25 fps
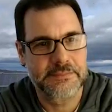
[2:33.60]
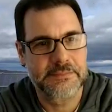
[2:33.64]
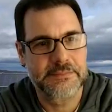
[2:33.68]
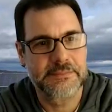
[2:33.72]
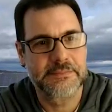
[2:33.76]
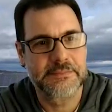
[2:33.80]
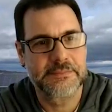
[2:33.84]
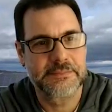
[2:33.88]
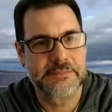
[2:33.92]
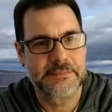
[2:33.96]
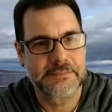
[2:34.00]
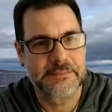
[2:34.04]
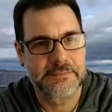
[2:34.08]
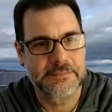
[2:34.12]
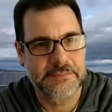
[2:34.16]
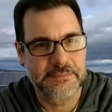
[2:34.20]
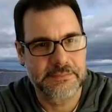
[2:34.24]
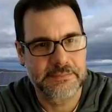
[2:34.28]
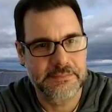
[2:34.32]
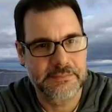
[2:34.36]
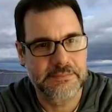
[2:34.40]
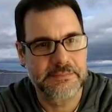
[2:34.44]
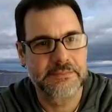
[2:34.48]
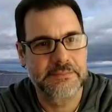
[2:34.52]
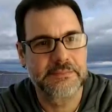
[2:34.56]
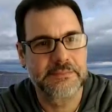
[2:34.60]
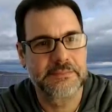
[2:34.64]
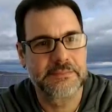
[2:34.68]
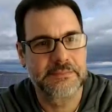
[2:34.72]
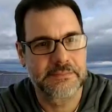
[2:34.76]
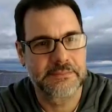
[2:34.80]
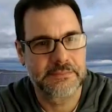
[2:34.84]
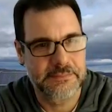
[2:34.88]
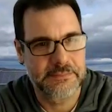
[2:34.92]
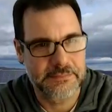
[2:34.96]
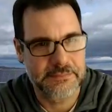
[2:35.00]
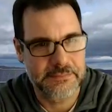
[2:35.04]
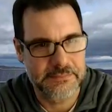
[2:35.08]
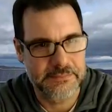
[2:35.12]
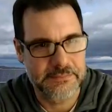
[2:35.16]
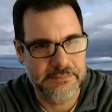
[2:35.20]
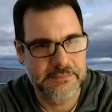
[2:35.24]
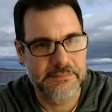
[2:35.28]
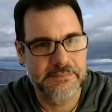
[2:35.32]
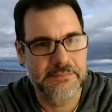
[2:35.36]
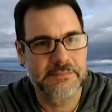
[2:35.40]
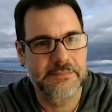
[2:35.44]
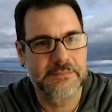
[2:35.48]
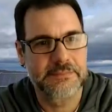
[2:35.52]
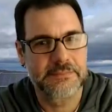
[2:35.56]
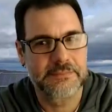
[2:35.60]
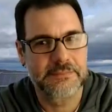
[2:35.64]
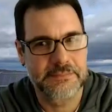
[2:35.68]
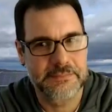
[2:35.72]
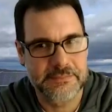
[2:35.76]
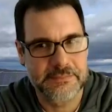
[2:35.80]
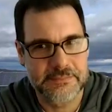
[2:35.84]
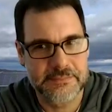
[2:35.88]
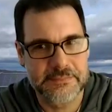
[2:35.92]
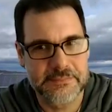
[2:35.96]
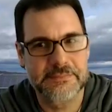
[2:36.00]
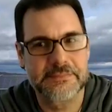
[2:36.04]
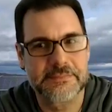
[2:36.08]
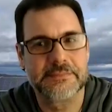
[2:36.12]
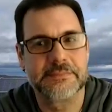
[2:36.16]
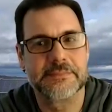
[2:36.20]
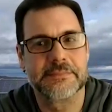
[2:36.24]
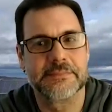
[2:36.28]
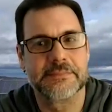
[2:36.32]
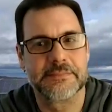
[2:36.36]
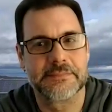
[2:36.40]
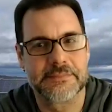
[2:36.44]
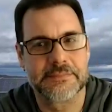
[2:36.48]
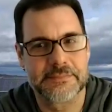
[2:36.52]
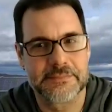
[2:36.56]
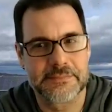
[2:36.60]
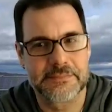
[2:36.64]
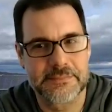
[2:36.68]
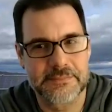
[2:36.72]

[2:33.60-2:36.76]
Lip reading: [no speech]